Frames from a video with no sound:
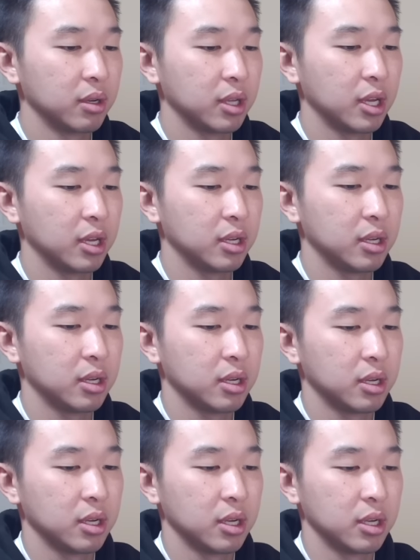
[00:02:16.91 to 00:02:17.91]
Okay,
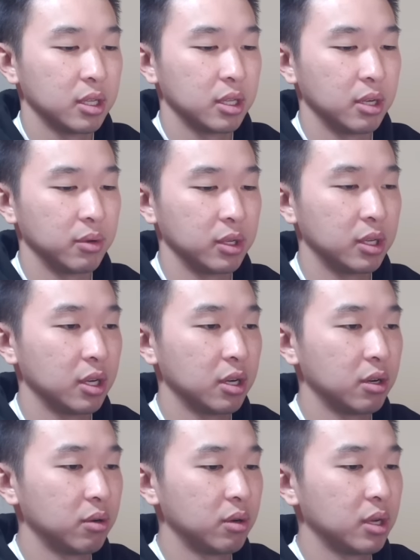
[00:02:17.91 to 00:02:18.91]
there we
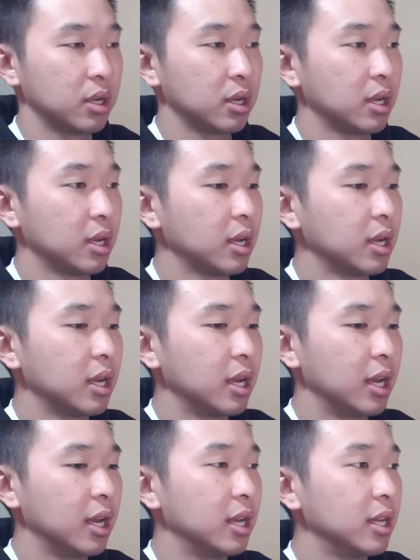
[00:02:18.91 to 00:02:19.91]
go.
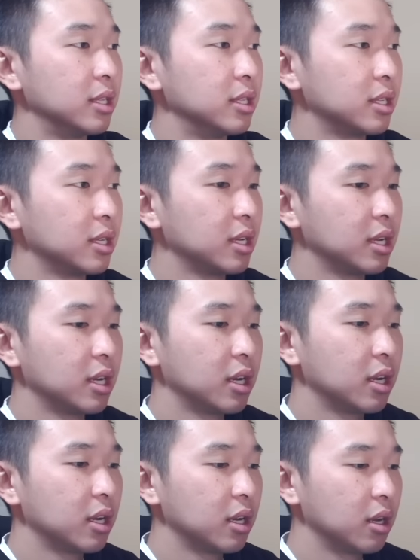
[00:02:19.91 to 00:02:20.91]
And,
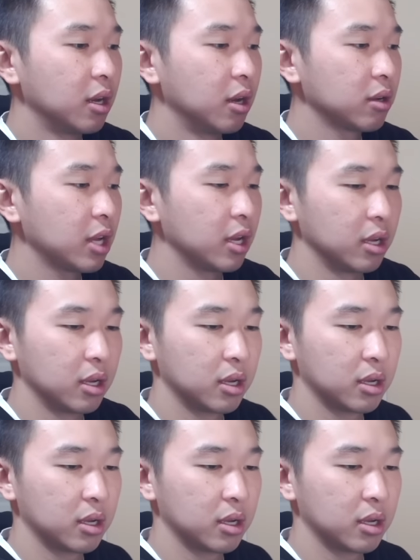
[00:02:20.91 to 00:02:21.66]
okay.